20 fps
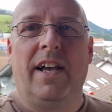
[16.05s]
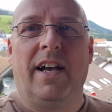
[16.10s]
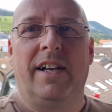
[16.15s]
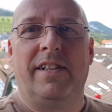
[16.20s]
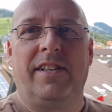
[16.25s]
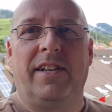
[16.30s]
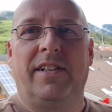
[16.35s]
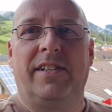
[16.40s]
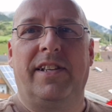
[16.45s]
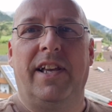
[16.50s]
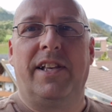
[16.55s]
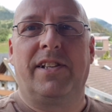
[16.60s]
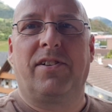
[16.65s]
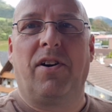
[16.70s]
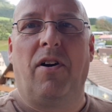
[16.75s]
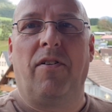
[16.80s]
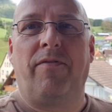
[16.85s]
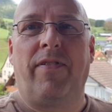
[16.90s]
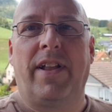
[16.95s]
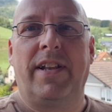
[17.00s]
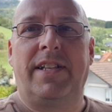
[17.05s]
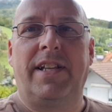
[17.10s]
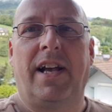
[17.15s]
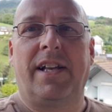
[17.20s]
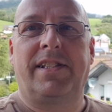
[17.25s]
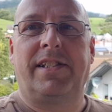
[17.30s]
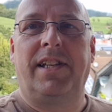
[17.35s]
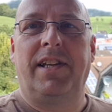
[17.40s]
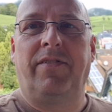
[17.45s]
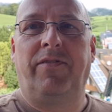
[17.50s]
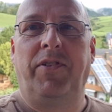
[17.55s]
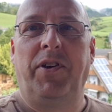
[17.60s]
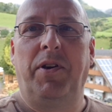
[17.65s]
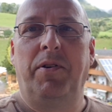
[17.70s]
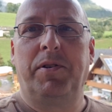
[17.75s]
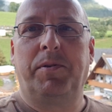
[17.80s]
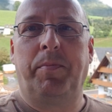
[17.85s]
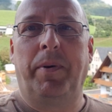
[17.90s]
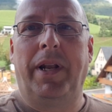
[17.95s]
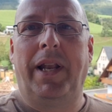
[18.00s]
As you can see, it's got a fantastic view.
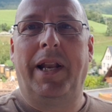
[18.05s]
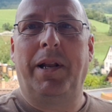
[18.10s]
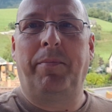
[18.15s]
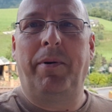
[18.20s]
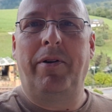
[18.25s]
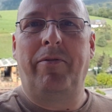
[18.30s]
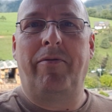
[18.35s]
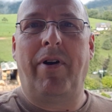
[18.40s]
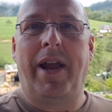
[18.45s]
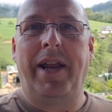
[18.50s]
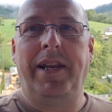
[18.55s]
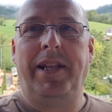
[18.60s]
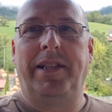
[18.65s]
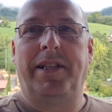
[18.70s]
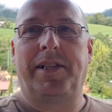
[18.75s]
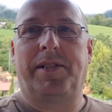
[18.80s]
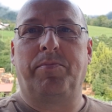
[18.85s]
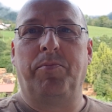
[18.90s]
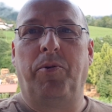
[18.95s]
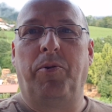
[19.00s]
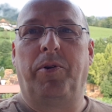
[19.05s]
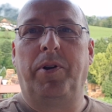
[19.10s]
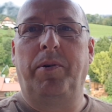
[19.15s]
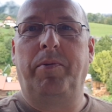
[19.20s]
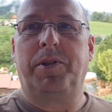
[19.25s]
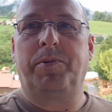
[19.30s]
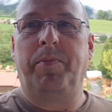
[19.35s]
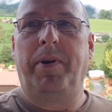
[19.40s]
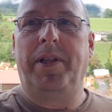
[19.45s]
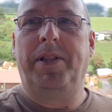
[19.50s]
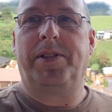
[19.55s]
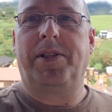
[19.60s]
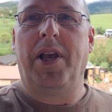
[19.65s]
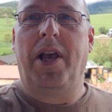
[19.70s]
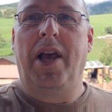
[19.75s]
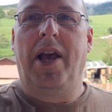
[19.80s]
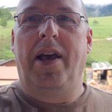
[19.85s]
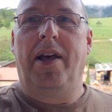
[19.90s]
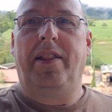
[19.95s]
It's been a little bit rainy this morning, which means